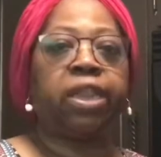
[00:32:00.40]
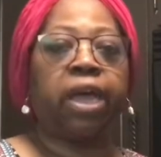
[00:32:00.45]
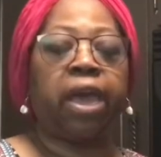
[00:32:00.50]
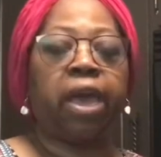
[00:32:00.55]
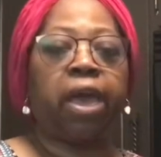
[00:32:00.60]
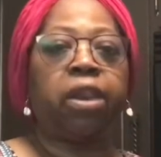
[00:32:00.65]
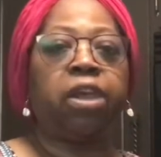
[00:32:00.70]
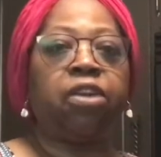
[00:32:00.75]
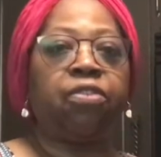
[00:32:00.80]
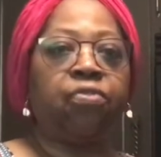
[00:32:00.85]

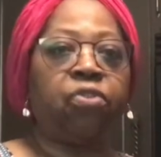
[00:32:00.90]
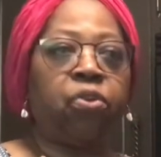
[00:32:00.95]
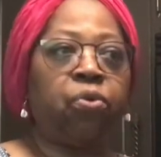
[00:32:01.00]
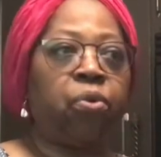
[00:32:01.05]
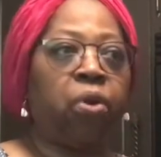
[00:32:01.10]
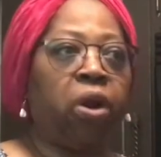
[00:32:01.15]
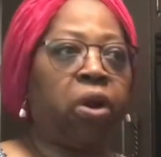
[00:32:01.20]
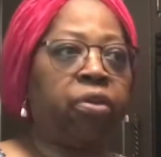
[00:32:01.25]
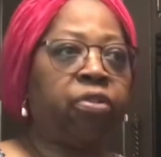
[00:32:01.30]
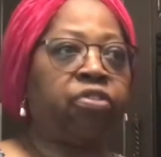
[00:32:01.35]
that if
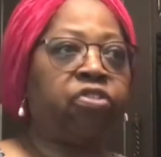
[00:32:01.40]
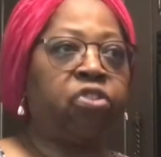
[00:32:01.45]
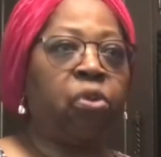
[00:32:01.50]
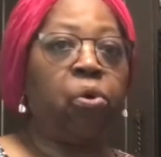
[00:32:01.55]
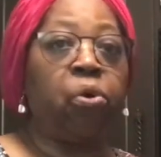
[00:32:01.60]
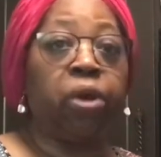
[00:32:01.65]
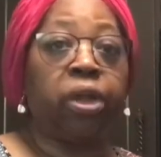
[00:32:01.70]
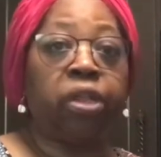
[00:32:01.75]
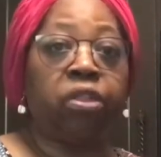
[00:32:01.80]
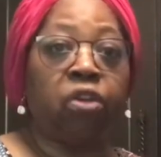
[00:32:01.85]
you are
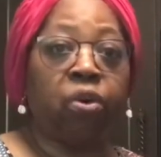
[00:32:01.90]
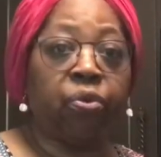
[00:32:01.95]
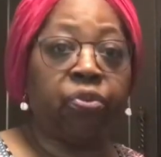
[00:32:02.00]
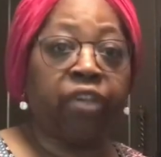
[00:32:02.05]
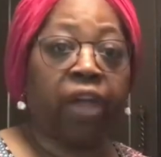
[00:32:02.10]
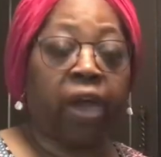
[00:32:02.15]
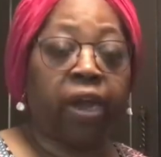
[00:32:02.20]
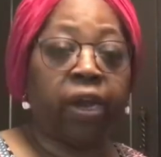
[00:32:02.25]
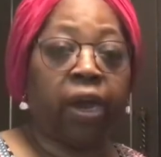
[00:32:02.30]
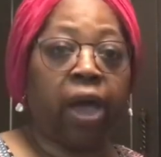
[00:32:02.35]
storing
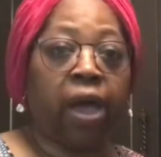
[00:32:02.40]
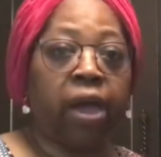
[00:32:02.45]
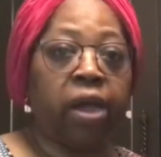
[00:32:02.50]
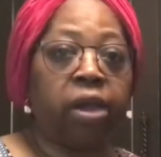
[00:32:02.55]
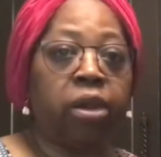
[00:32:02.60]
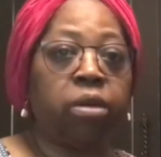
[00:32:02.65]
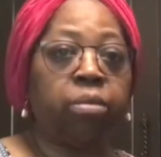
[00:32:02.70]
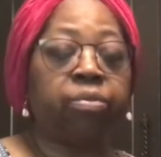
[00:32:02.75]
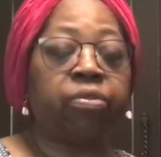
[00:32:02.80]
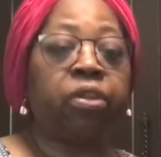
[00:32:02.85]
those kind of
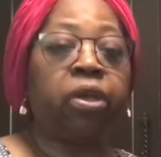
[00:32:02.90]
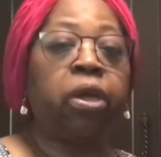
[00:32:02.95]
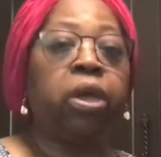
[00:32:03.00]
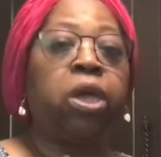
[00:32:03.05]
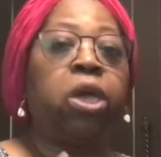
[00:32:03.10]
items